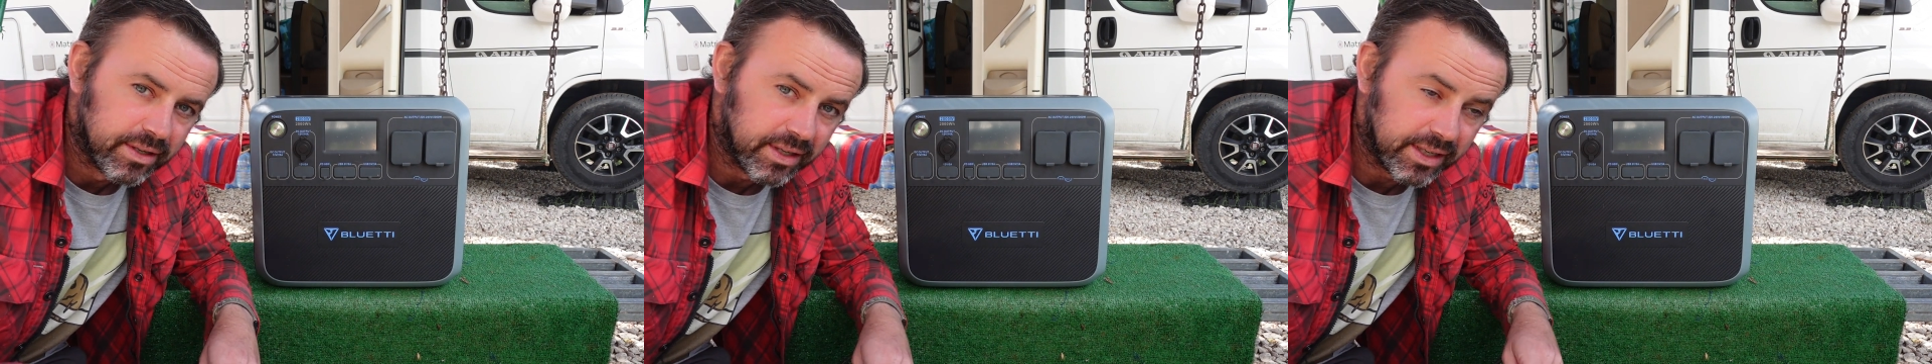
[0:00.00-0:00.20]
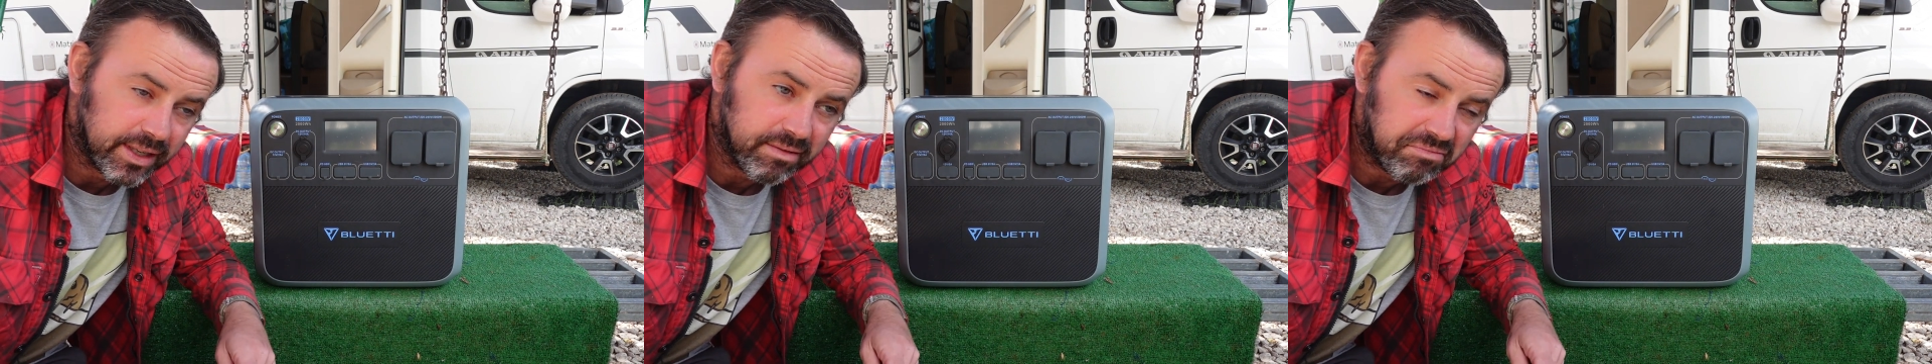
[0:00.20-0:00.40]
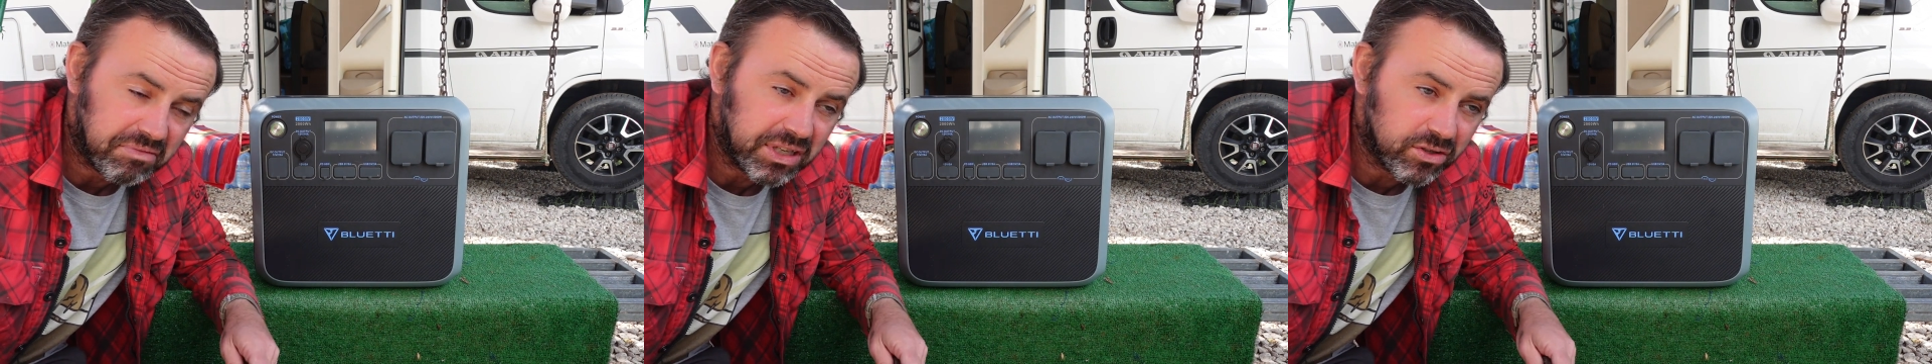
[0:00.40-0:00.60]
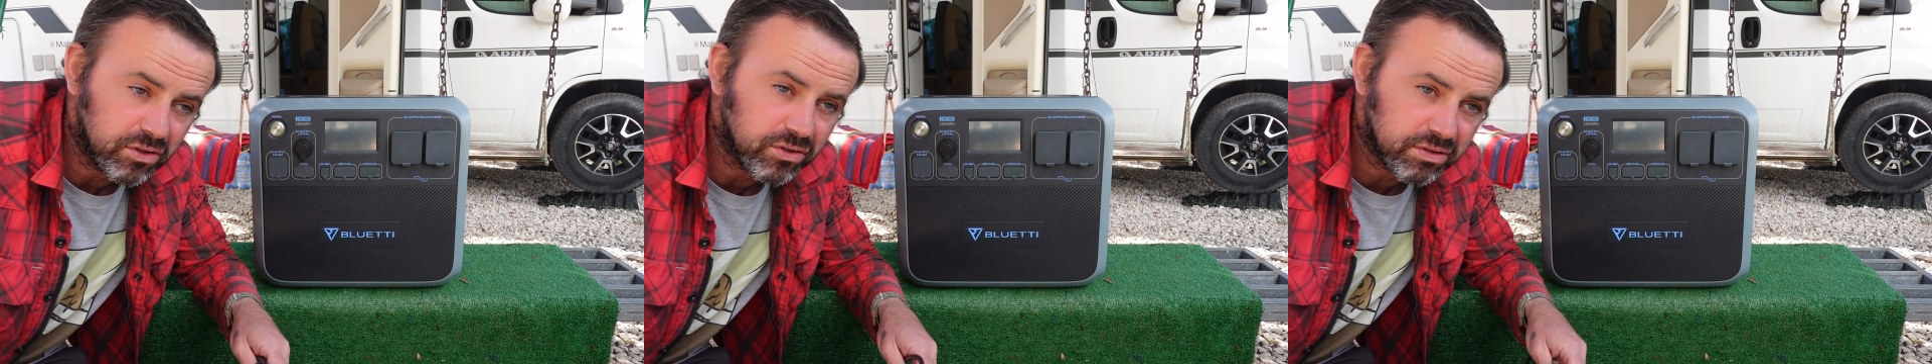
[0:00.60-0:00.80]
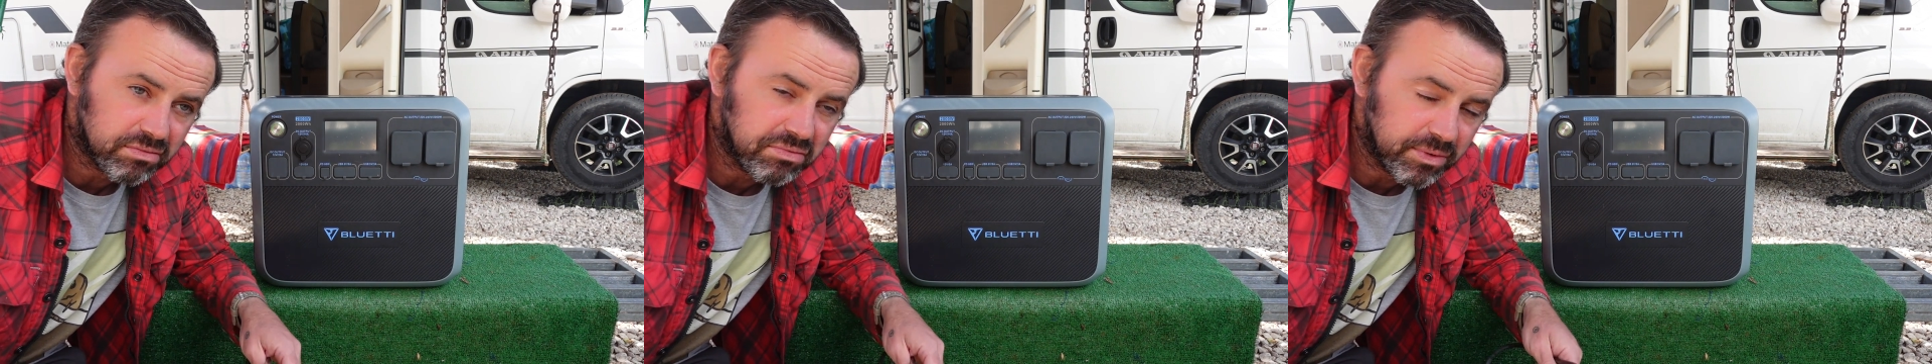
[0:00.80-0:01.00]
And it
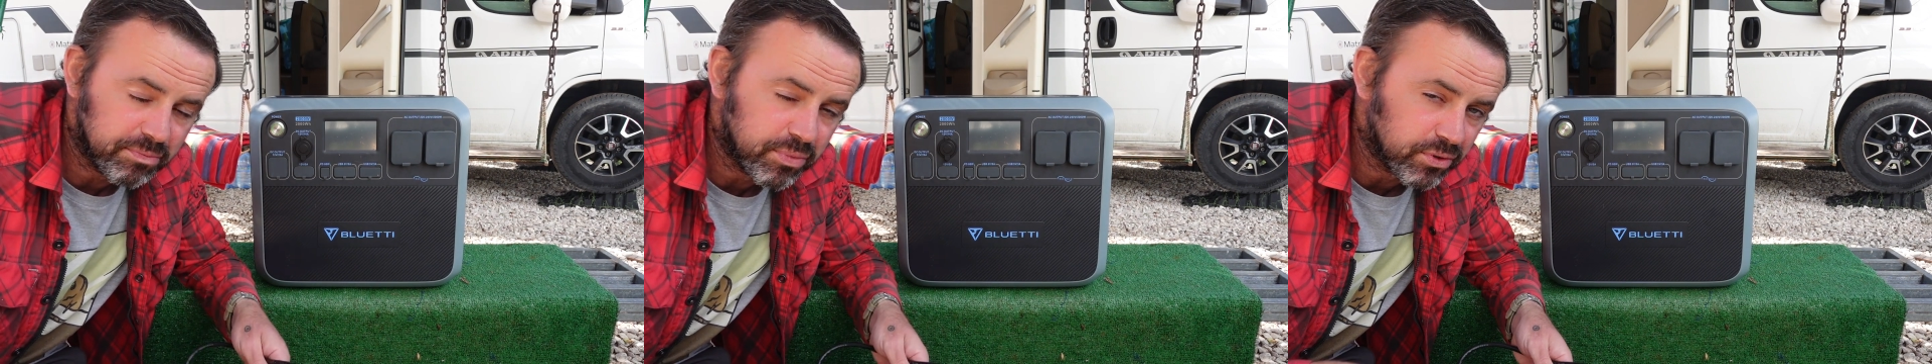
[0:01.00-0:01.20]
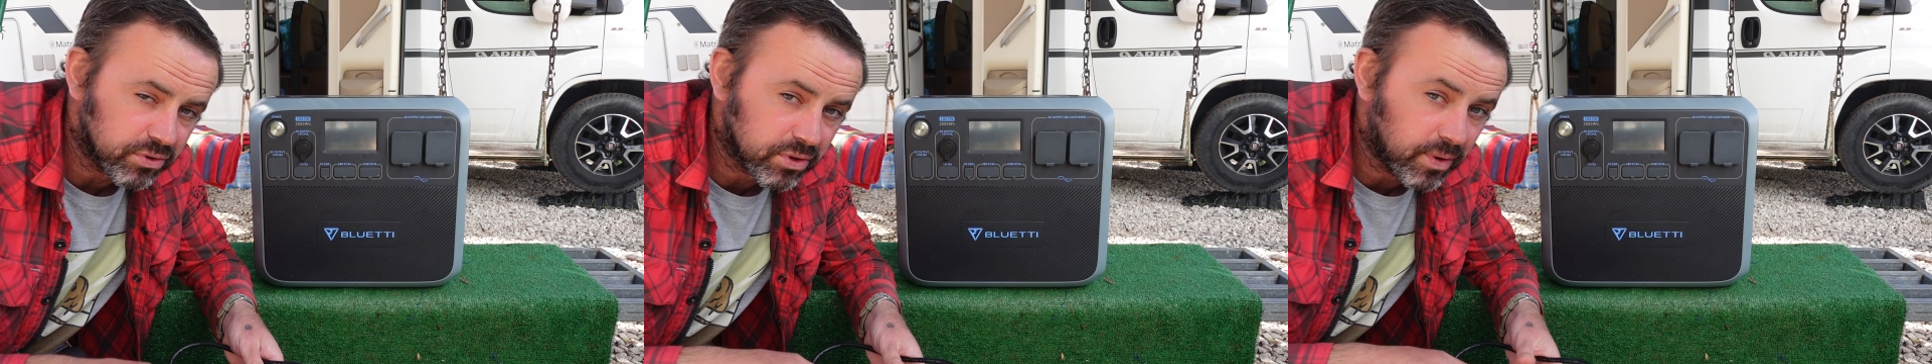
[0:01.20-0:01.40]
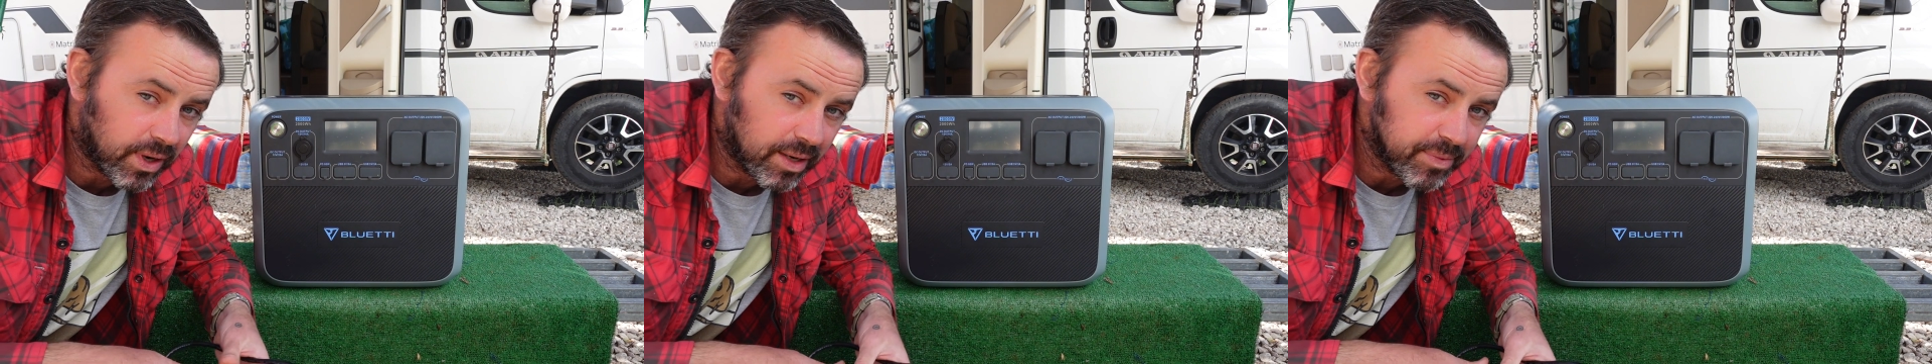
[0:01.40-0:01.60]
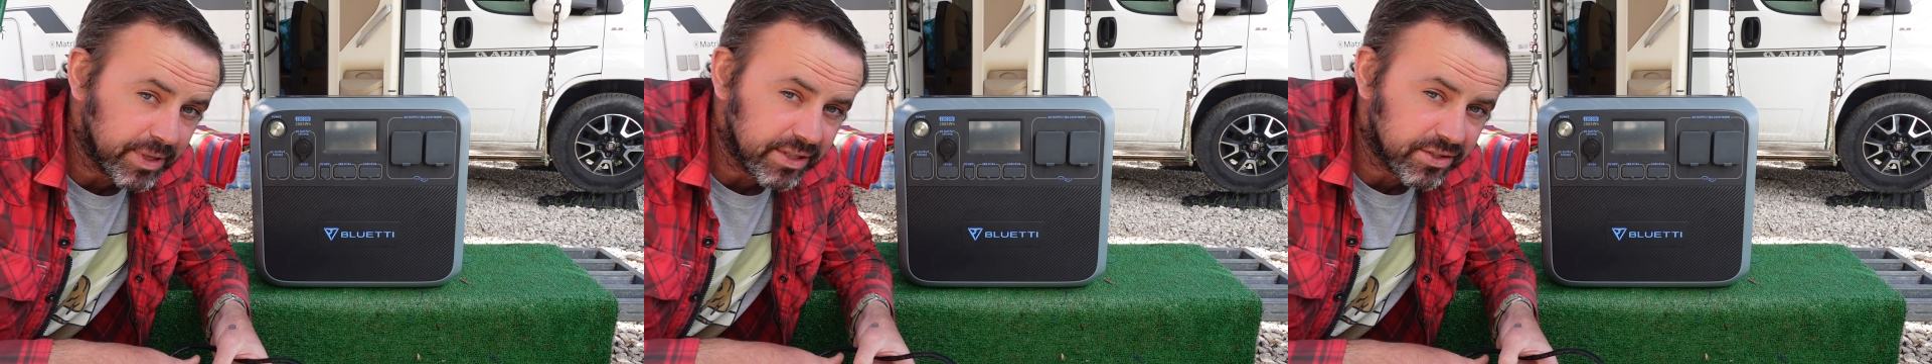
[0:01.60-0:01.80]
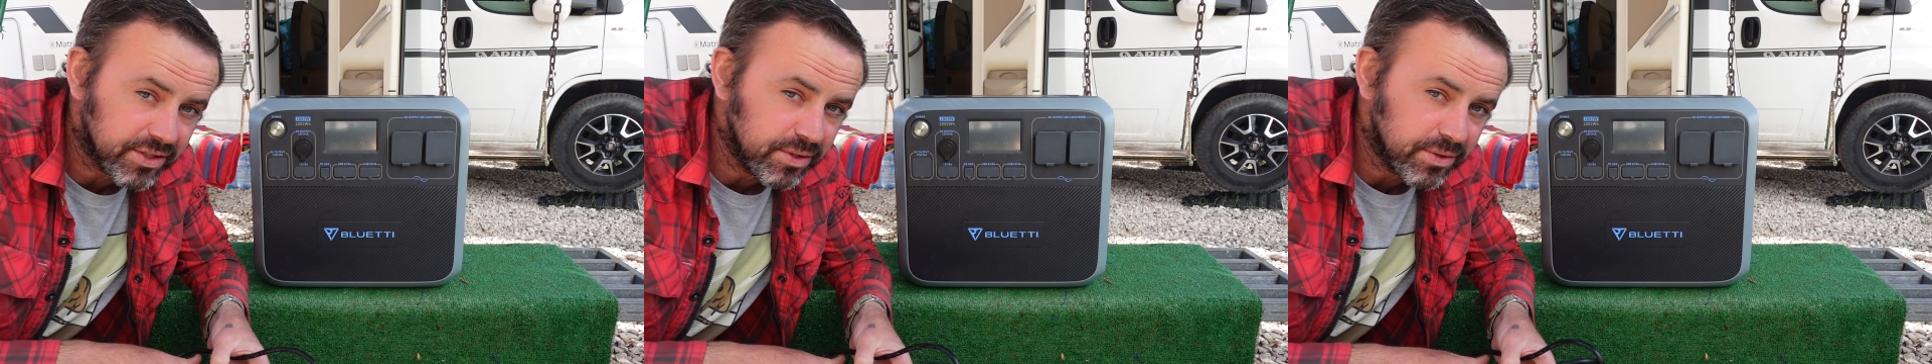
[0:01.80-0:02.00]
puts quite a
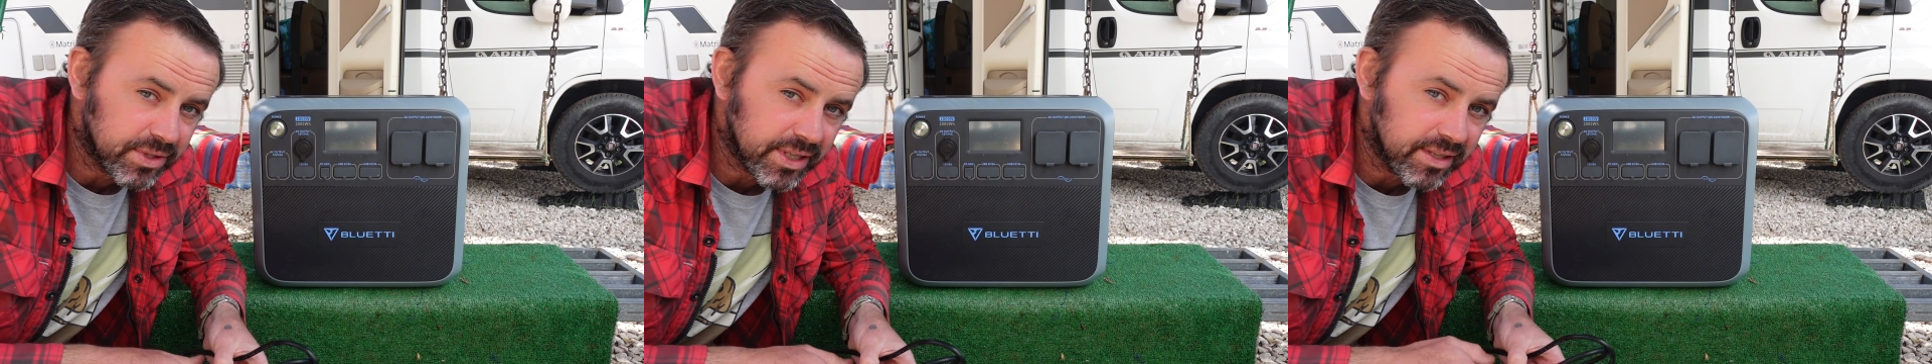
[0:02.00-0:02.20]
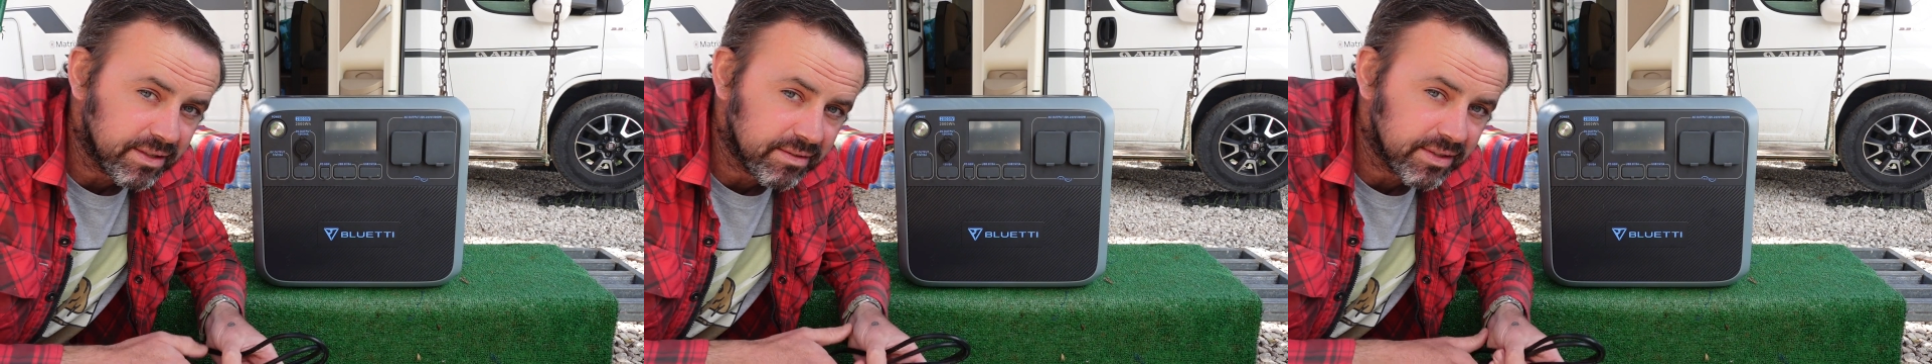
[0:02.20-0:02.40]
bit of juice in,